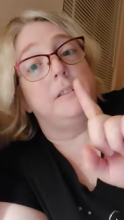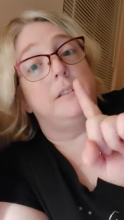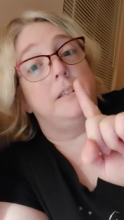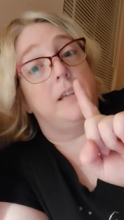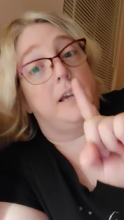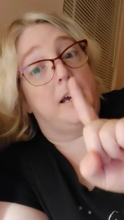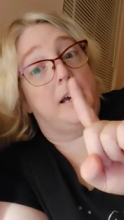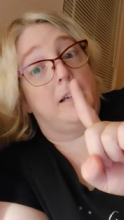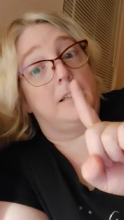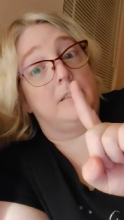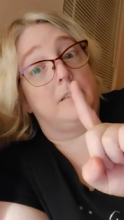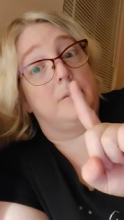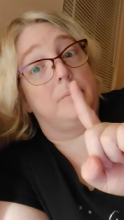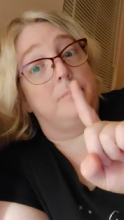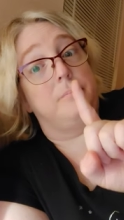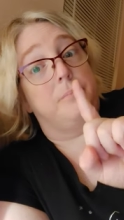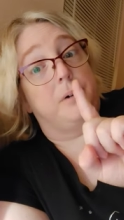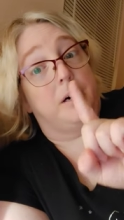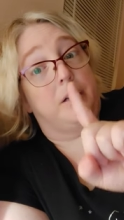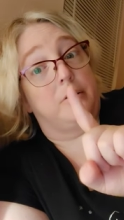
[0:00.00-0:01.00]
That
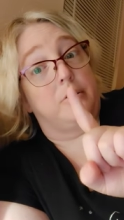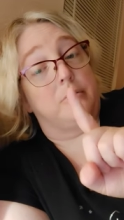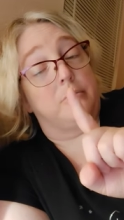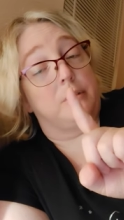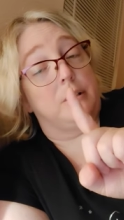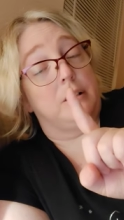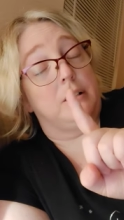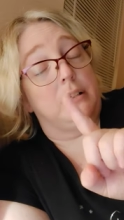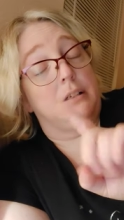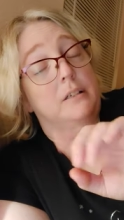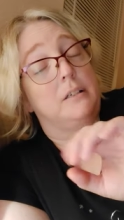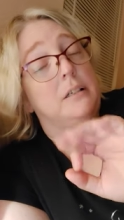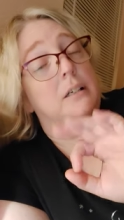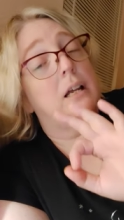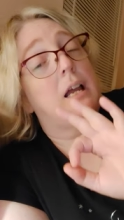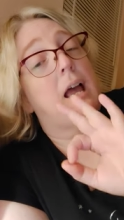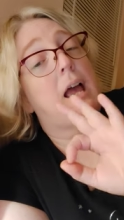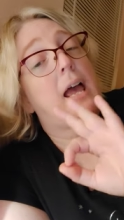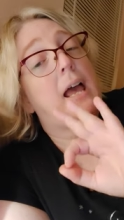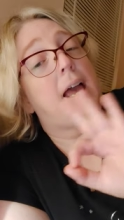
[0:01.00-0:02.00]
bothered me.
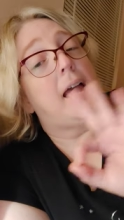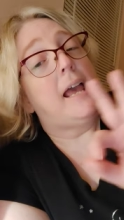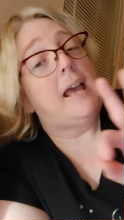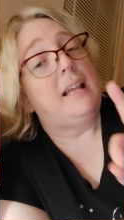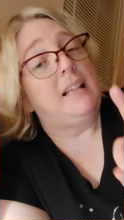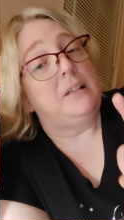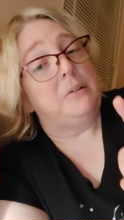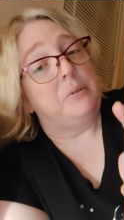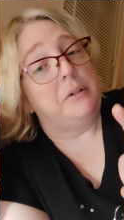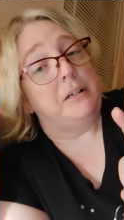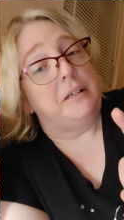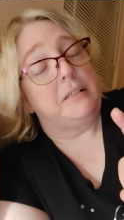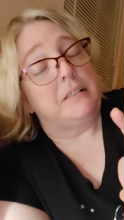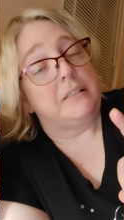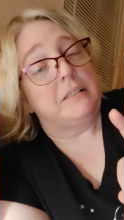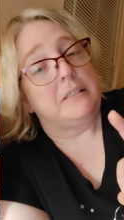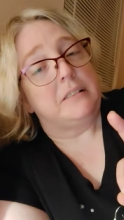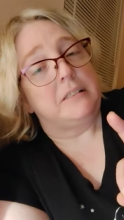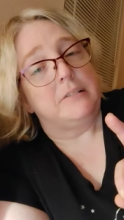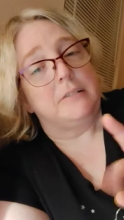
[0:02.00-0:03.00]

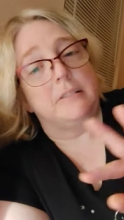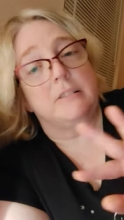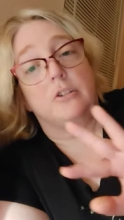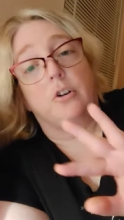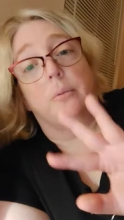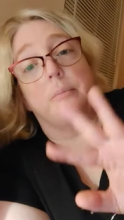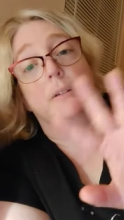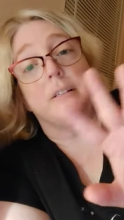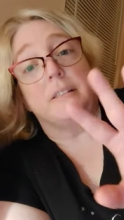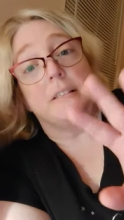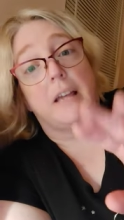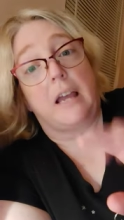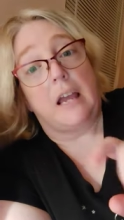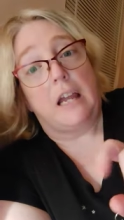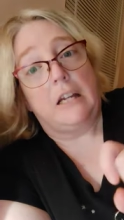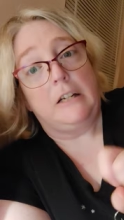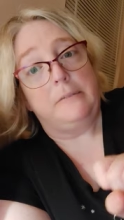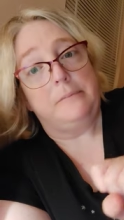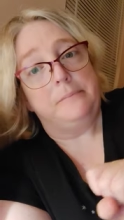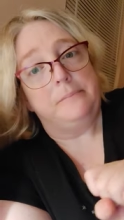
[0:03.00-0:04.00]
Anyways, that's all I'm going to say.